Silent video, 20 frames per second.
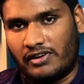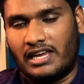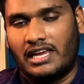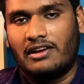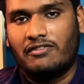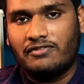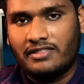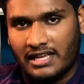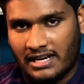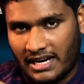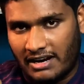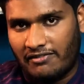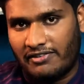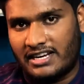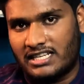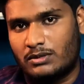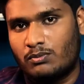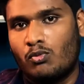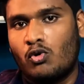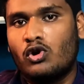If it is
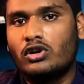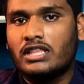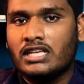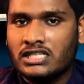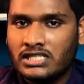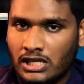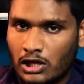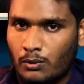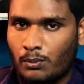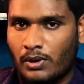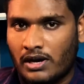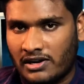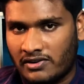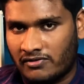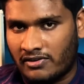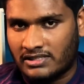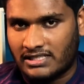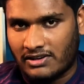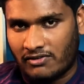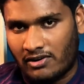more than
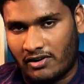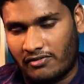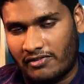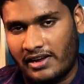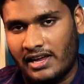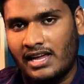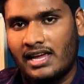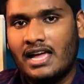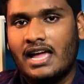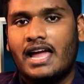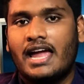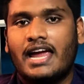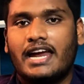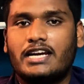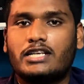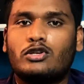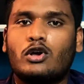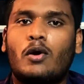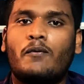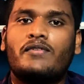0.75, it is
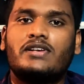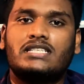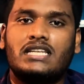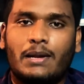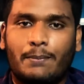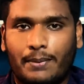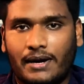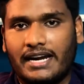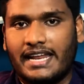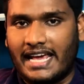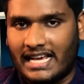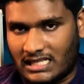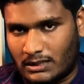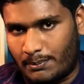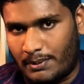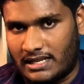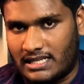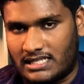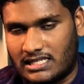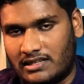obviously pretty
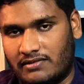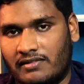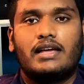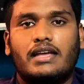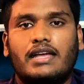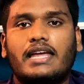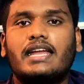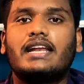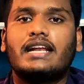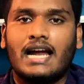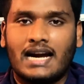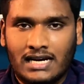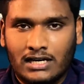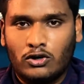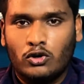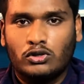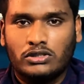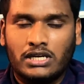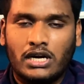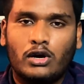expensive. In
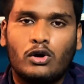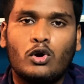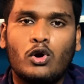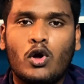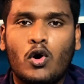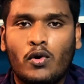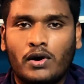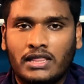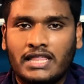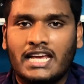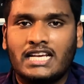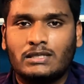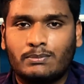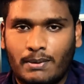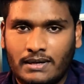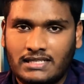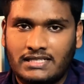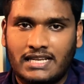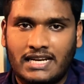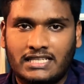conclusion, lower the
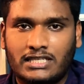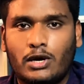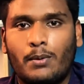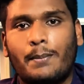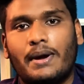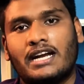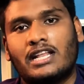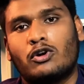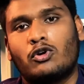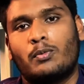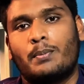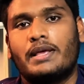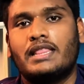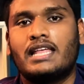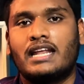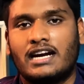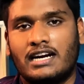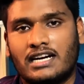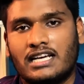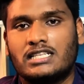expense ratio, better would be the
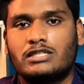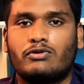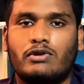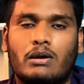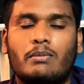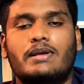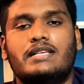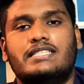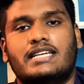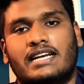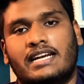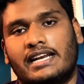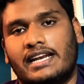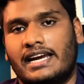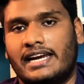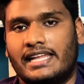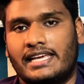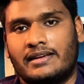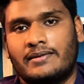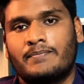returns we will be
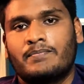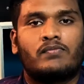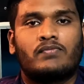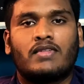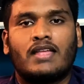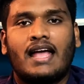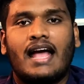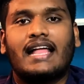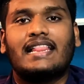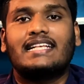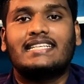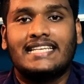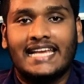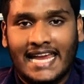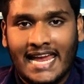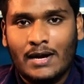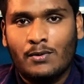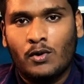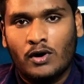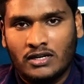generating. And the
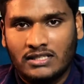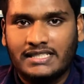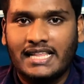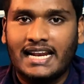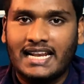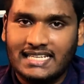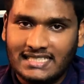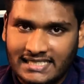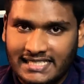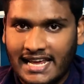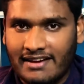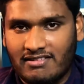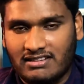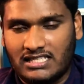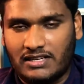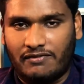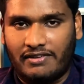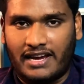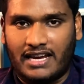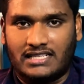second one is the risk
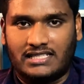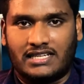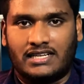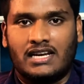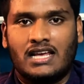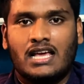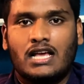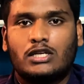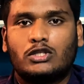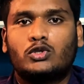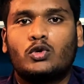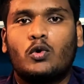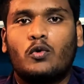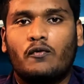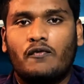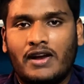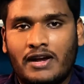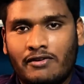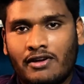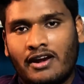diversification. So
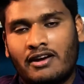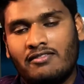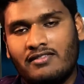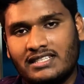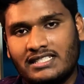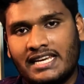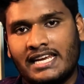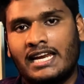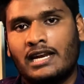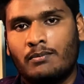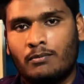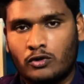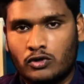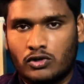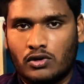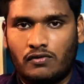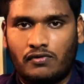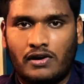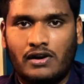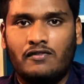when you are investing in a mutual
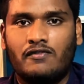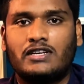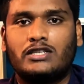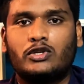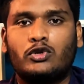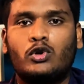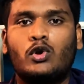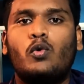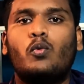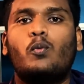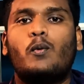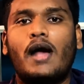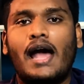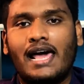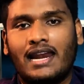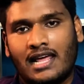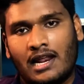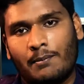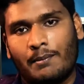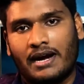fund, we should know where
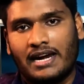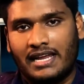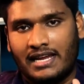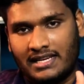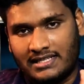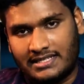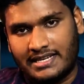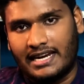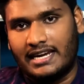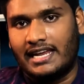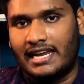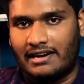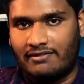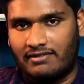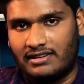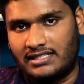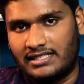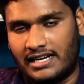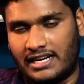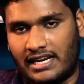our money is getting
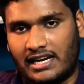invested in,